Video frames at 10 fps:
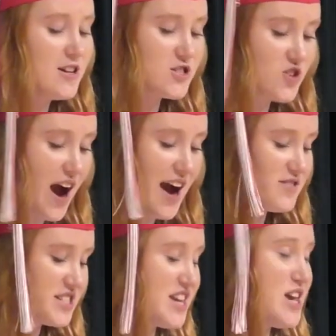
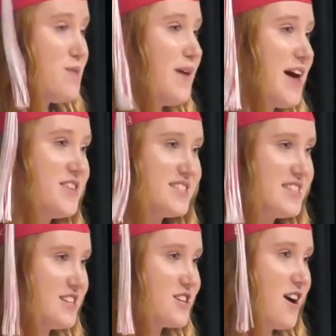strive to keep at the
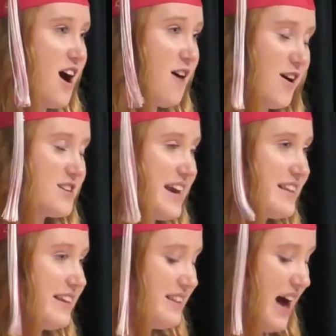center of our
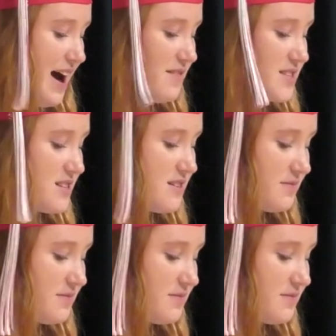daily lives,